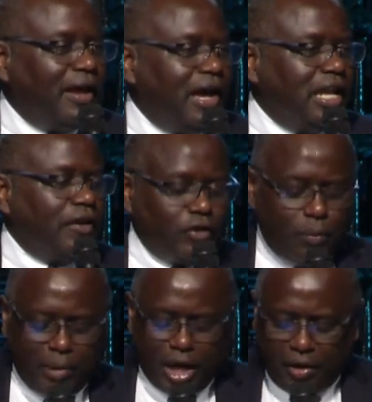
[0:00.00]
And if you
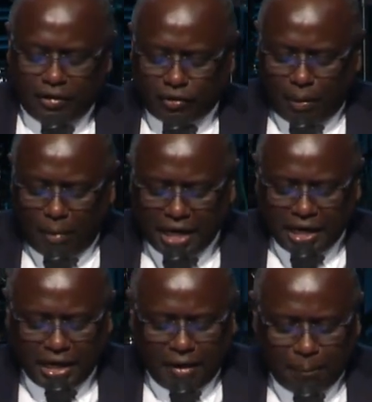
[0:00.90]
marry somebody
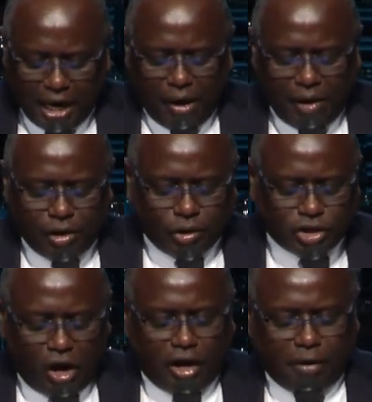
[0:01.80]
named Mary and you're
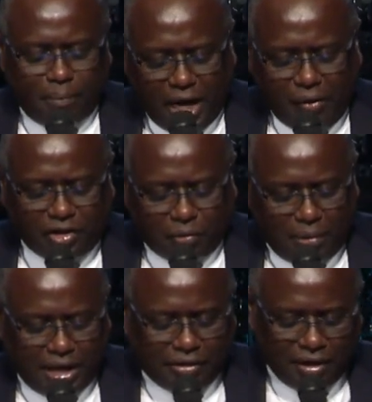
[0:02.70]
John and Mary
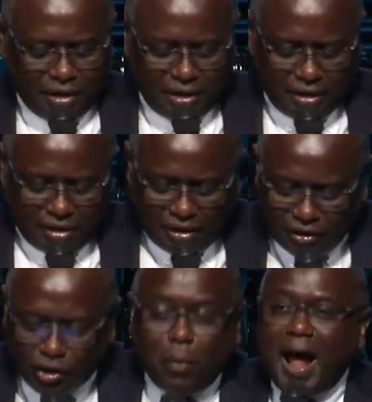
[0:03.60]
Smith,
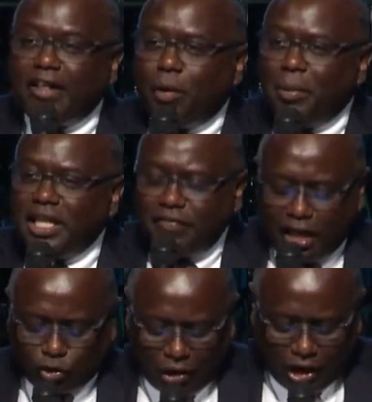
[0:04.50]
nobody's going to believe
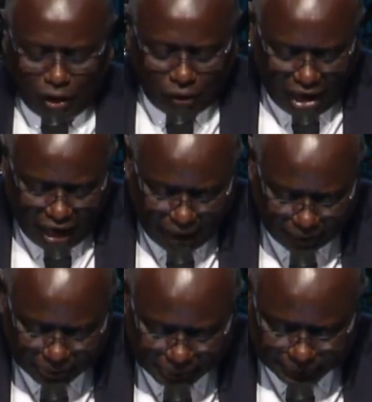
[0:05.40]
that's really your names.